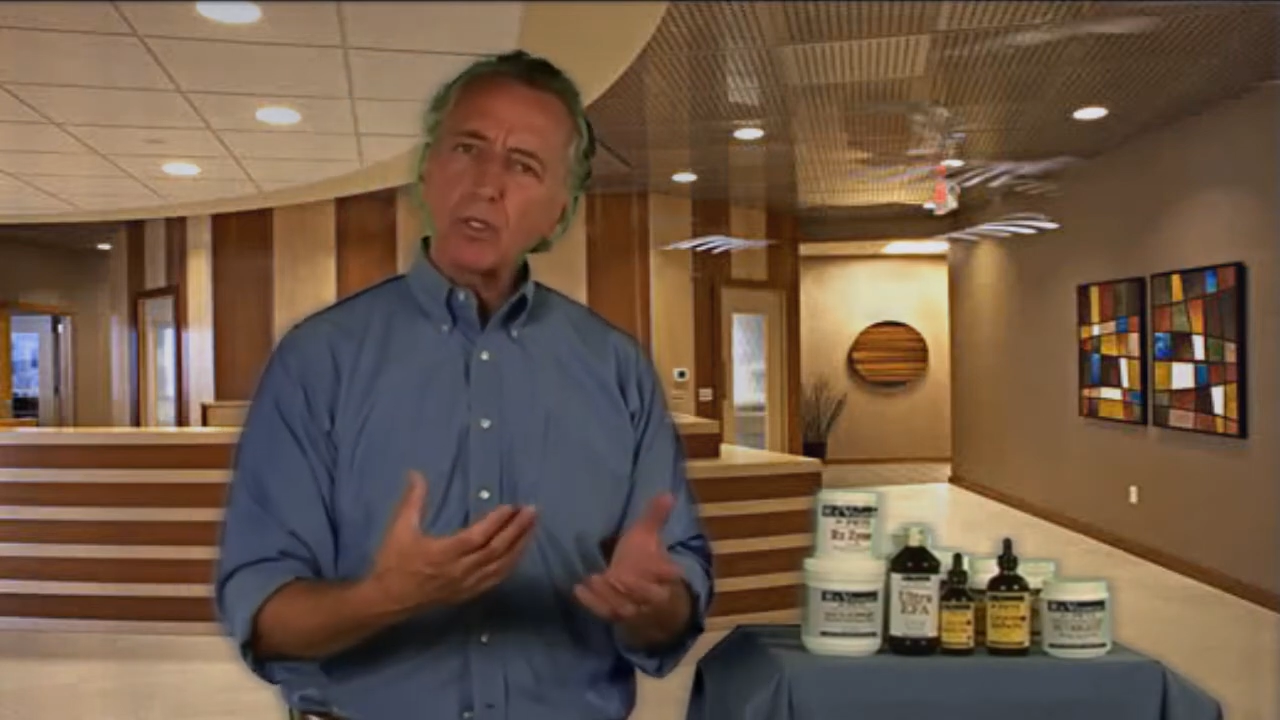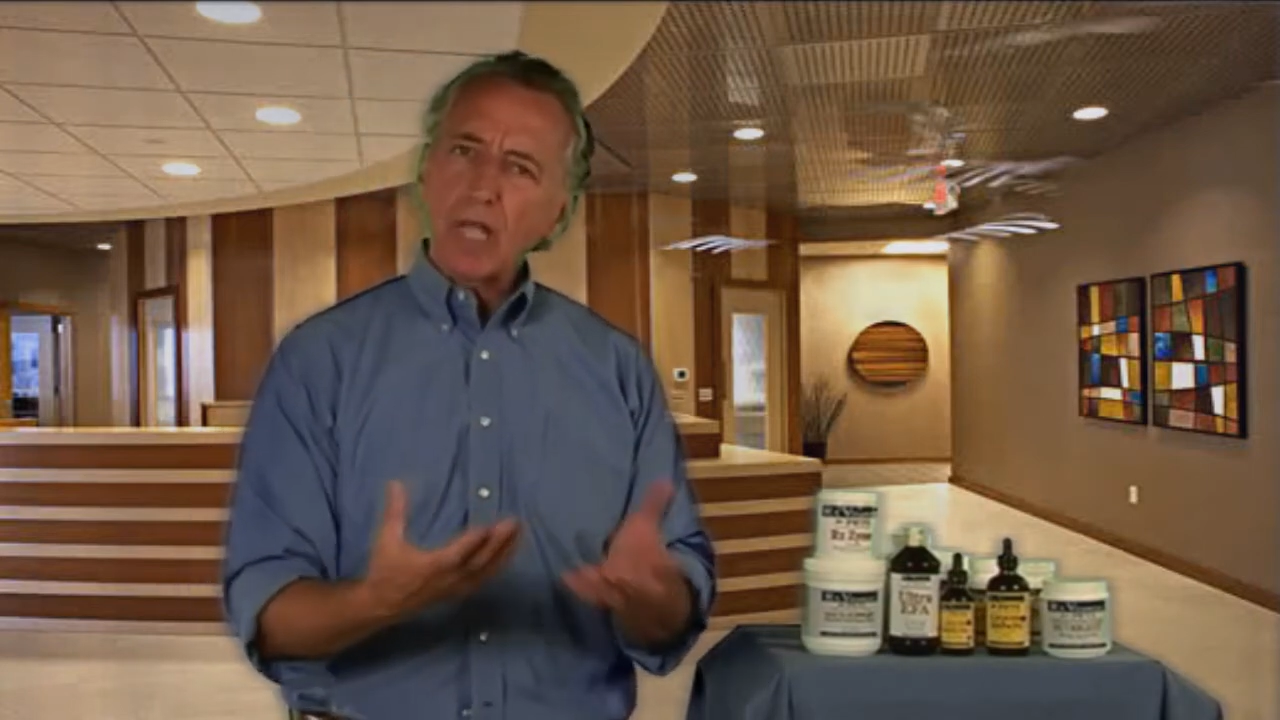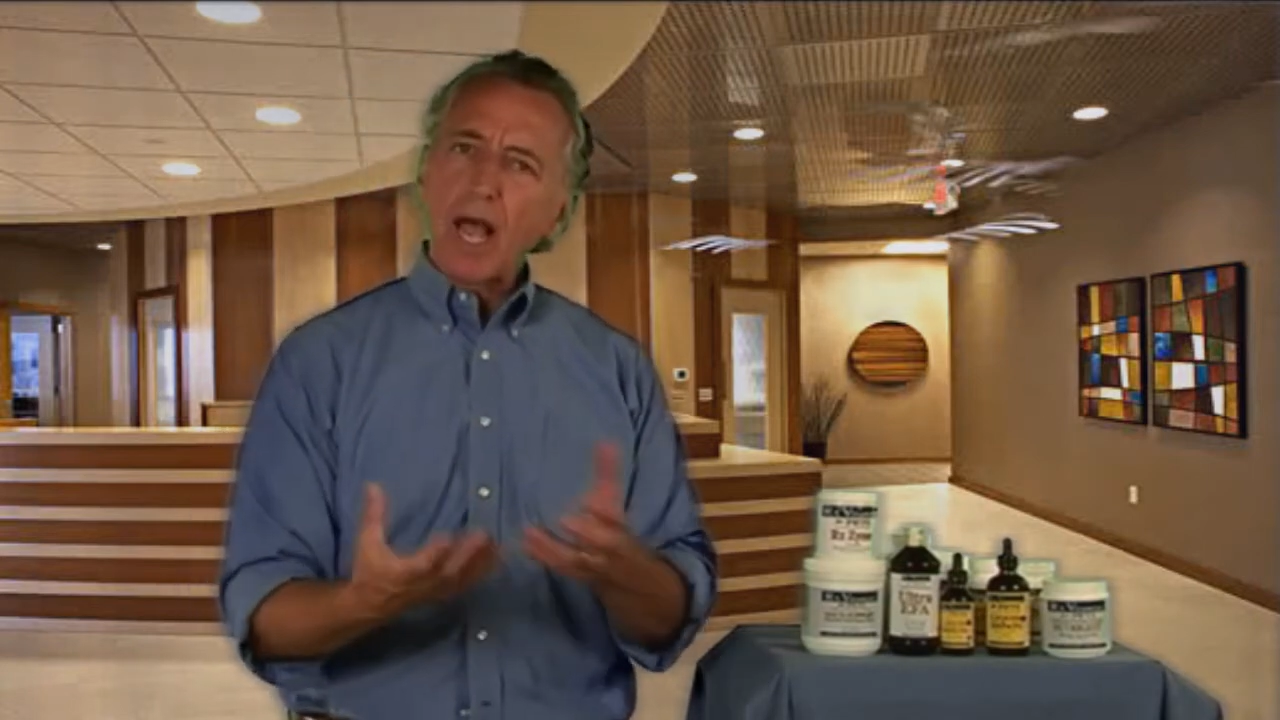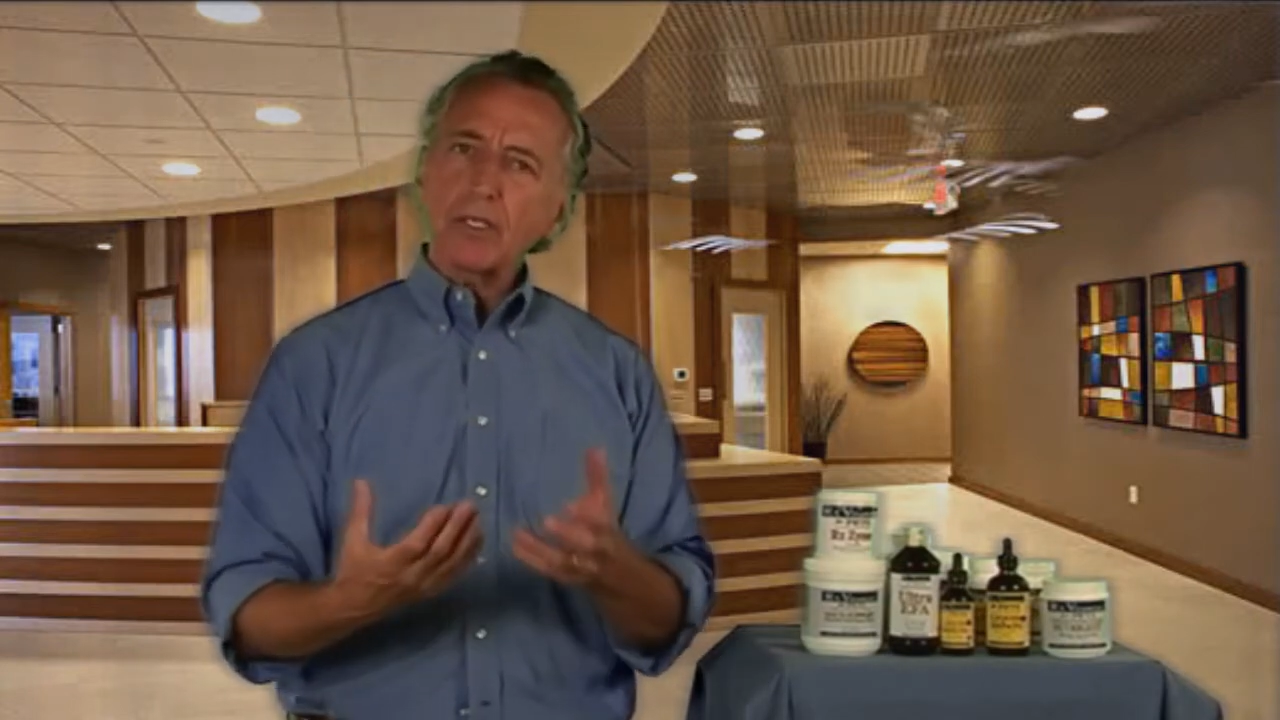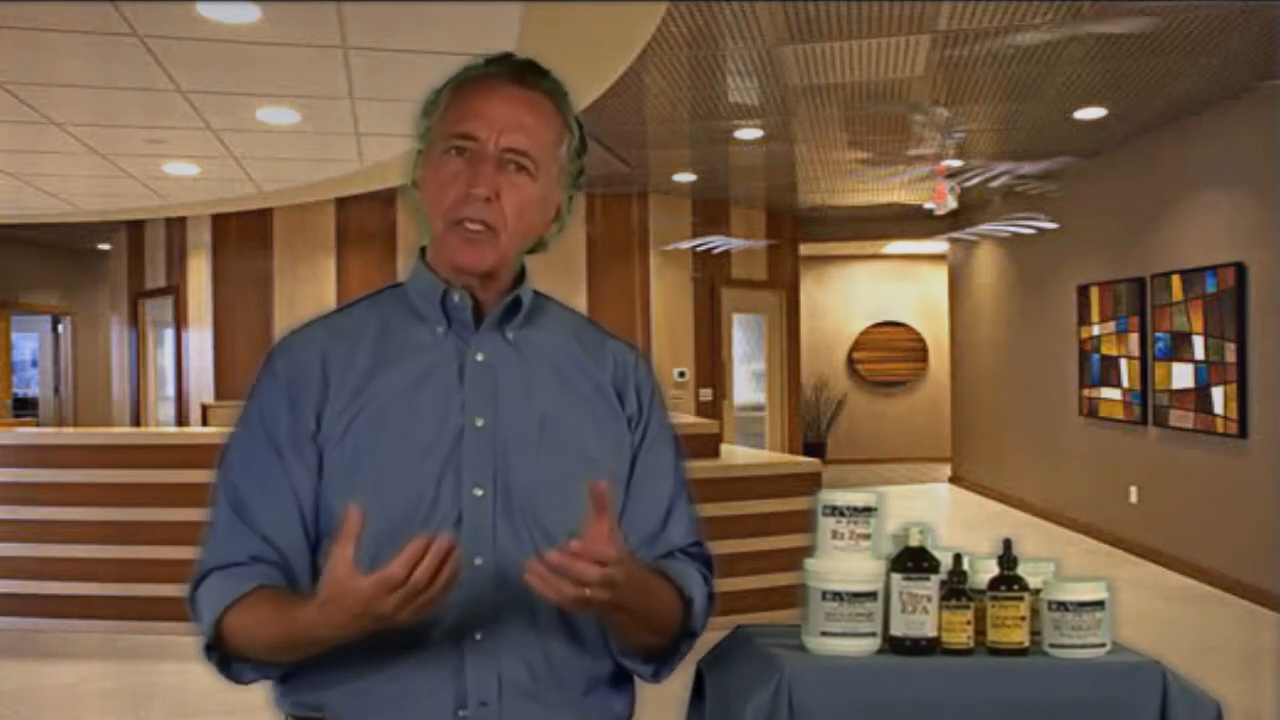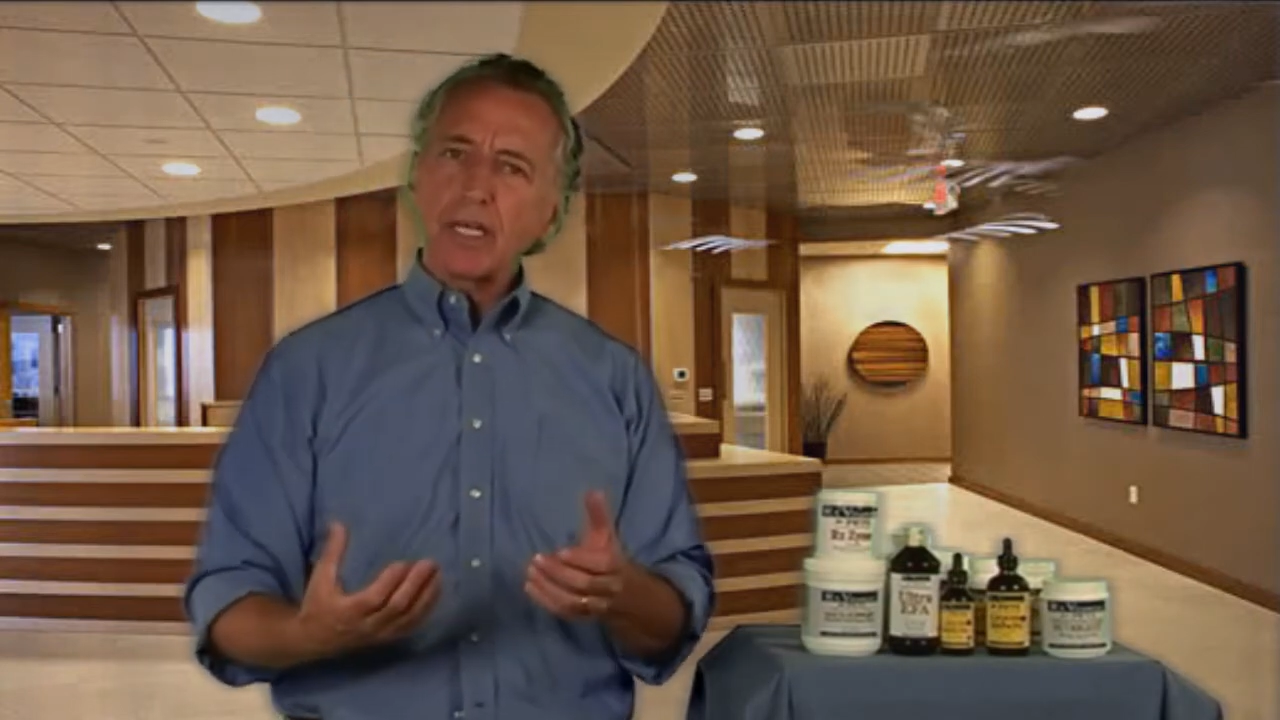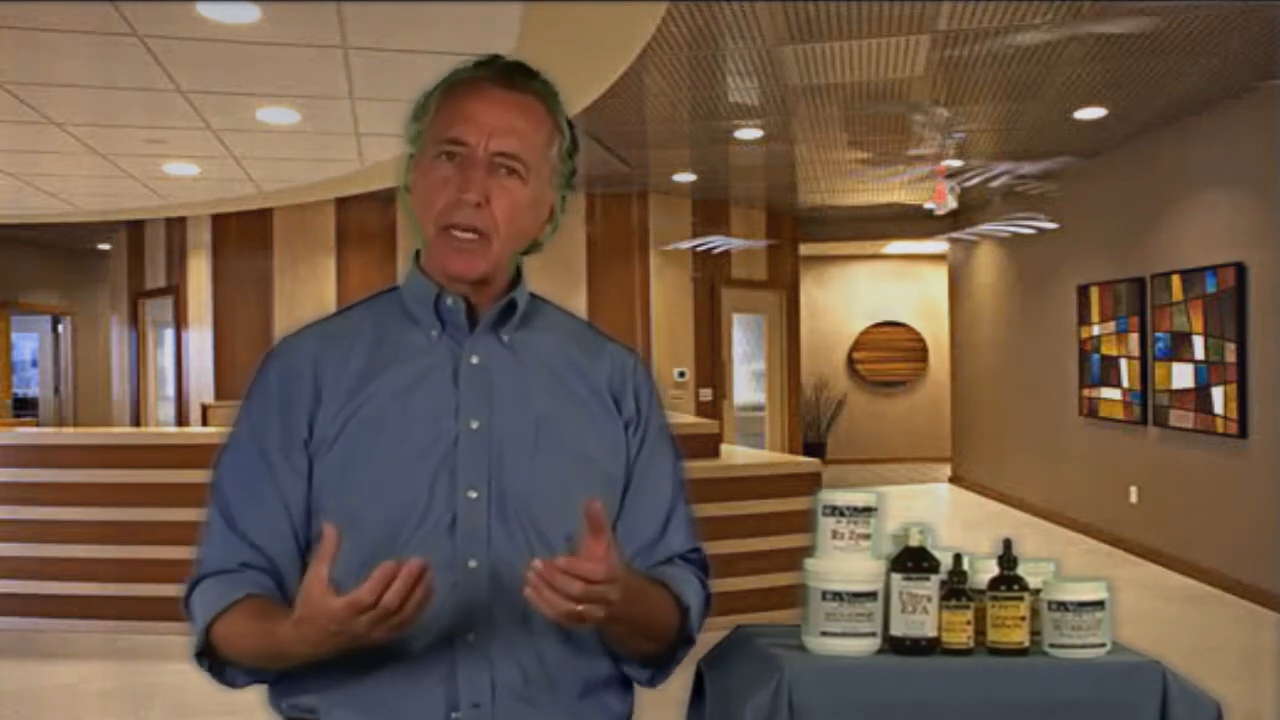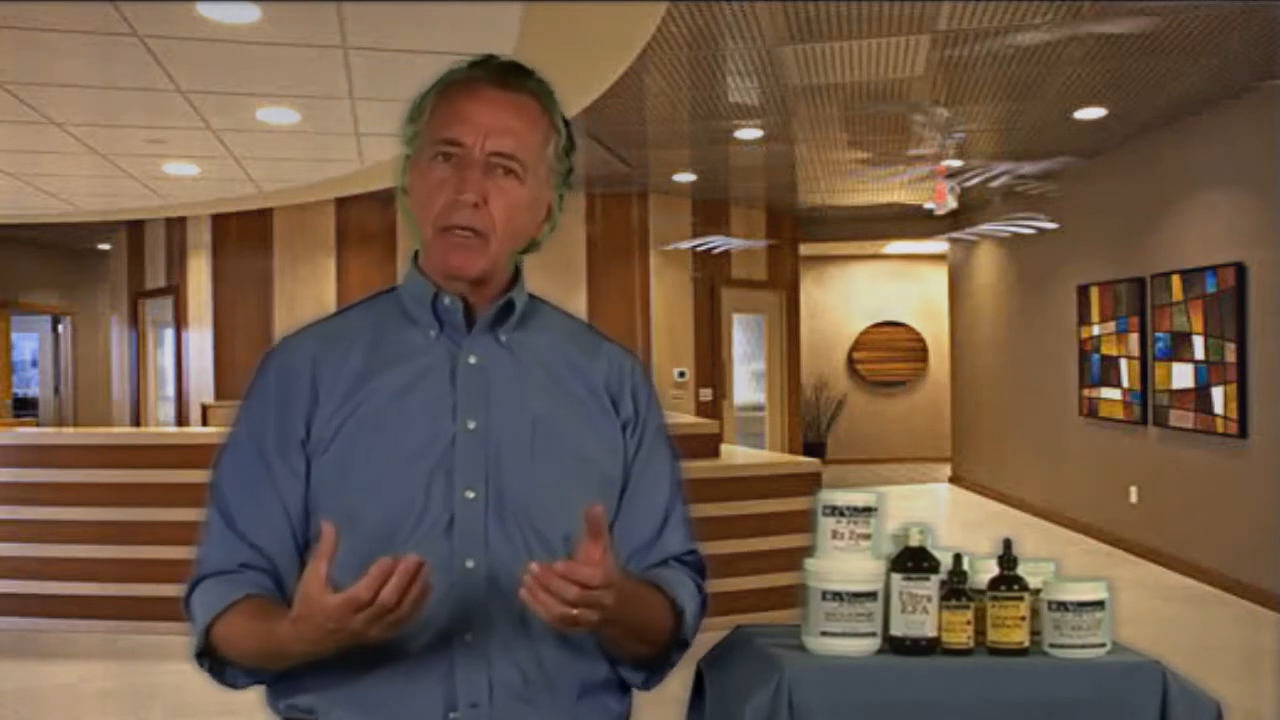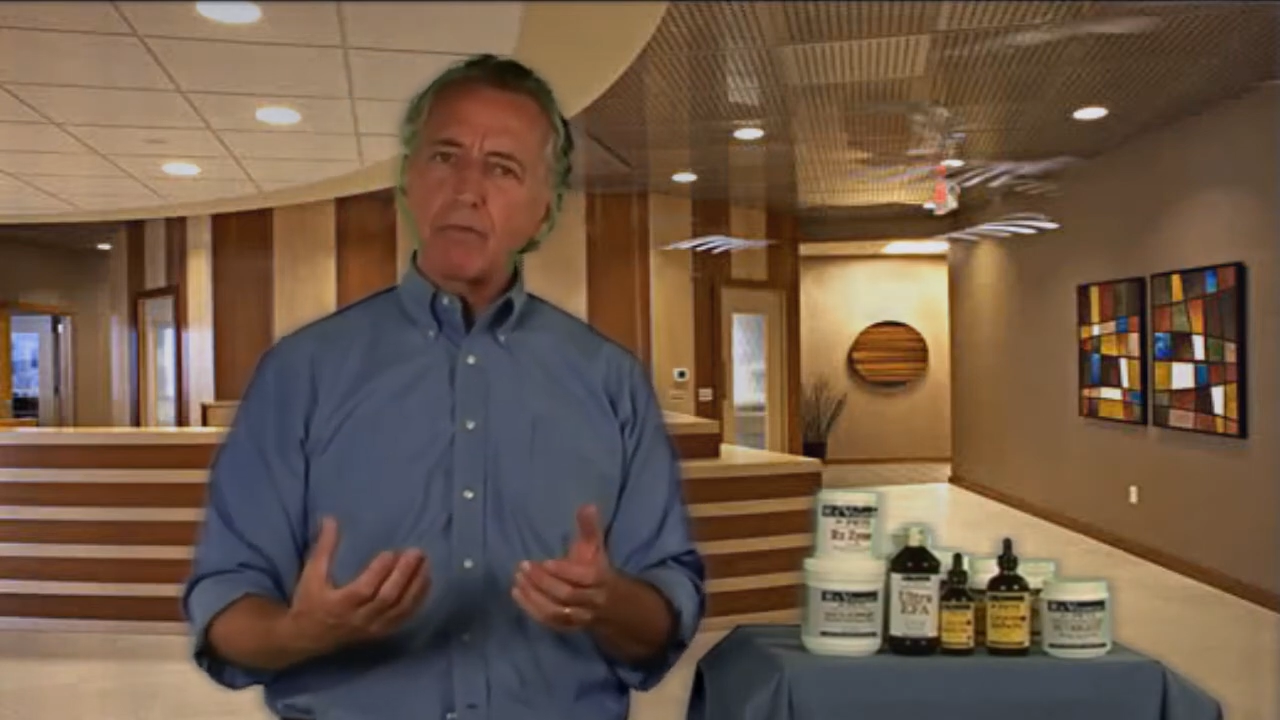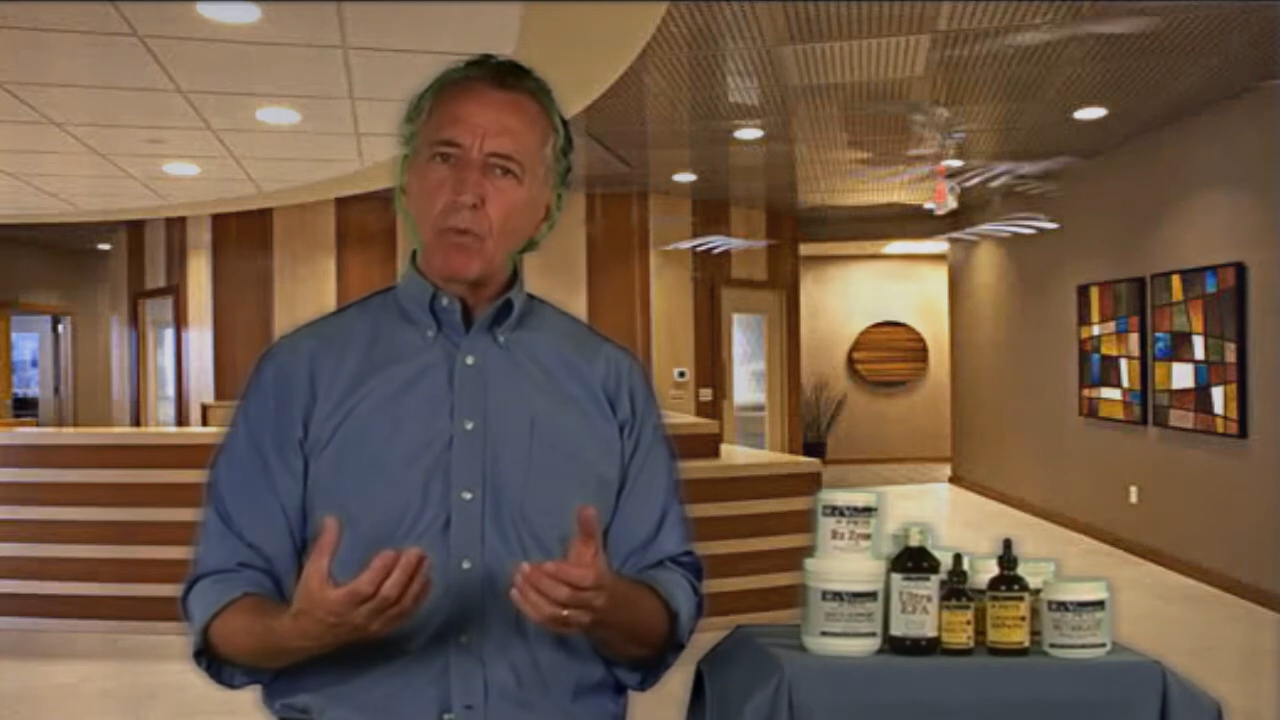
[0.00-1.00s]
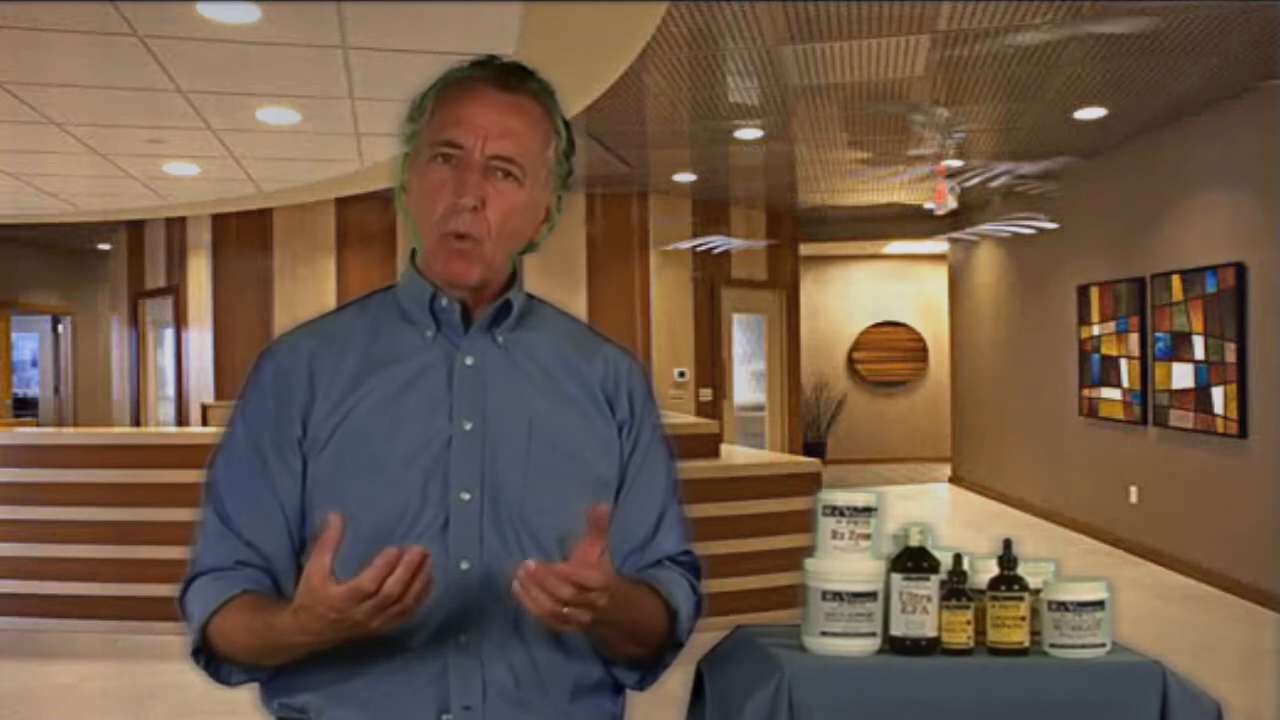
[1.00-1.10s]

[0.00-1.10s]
toxic and